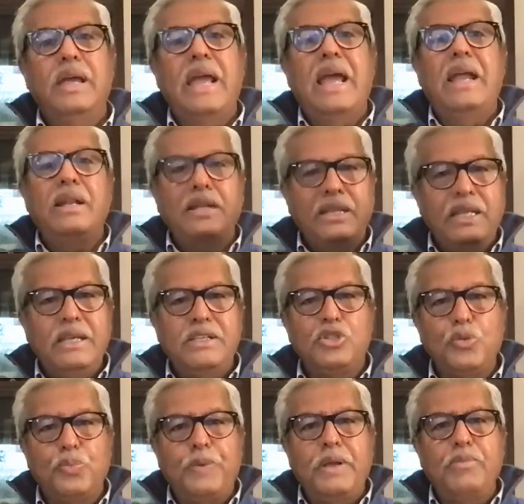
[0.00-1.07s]
And the
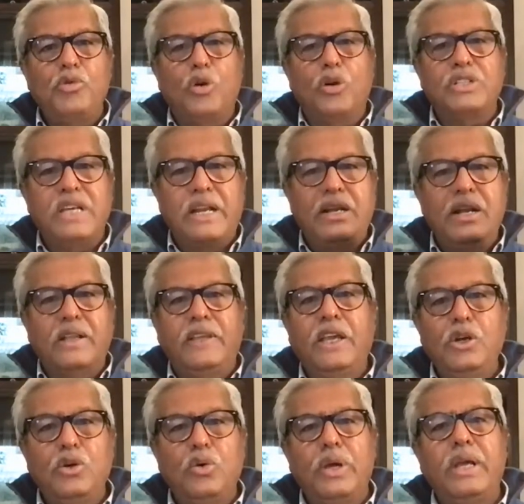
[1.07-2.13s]
Supreme Court said,
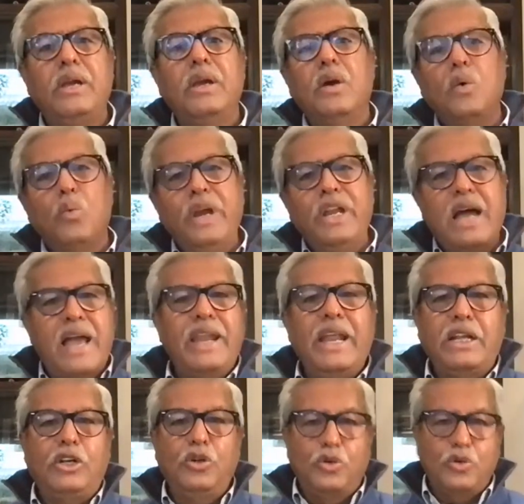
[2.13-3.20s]
nothing doing, we
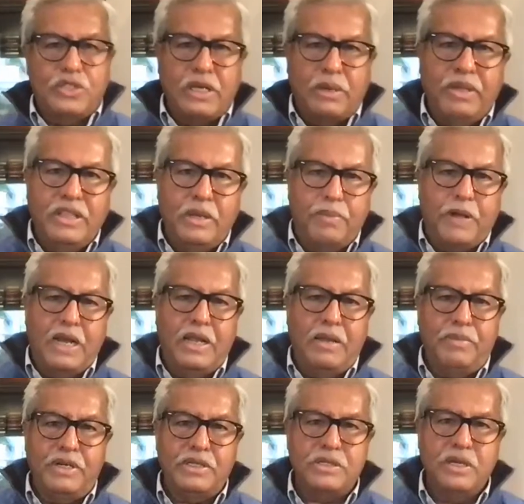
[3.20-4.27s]
direct you to summon the
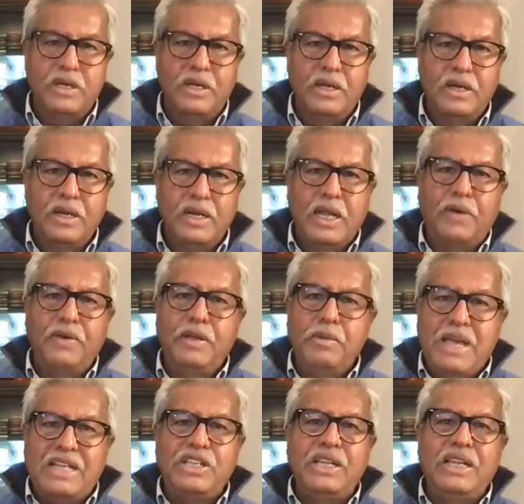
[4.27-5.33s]
parliament. Now
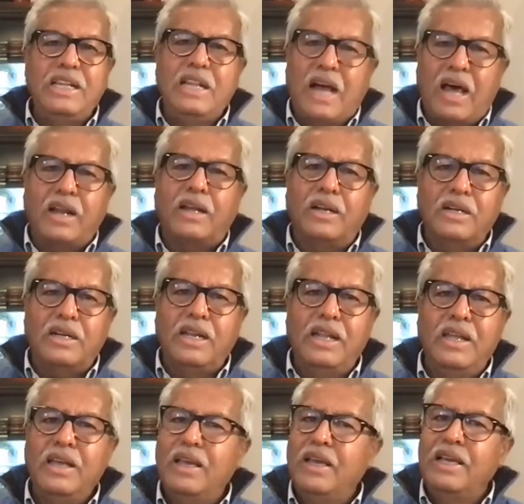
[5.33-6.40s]
imagine in our
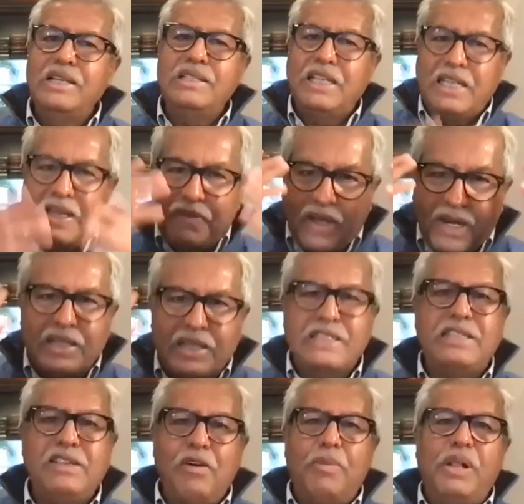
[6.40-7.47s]
country, is it ever
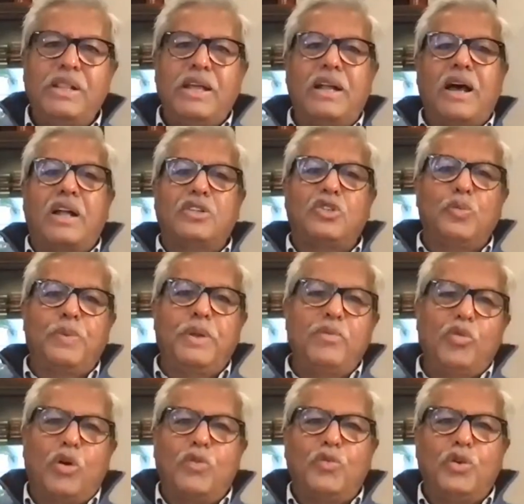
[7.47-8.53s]
conceivable that our
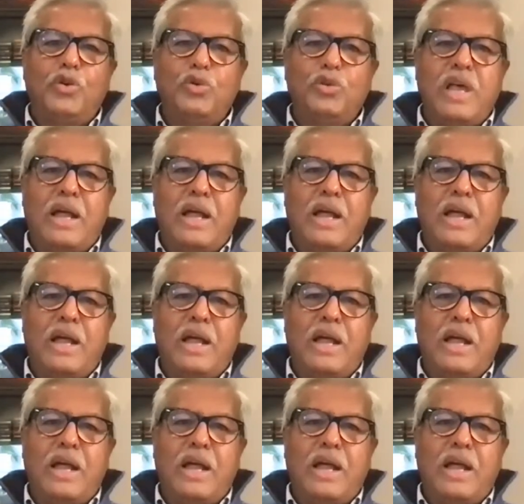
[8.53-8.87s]
Supreme Court would do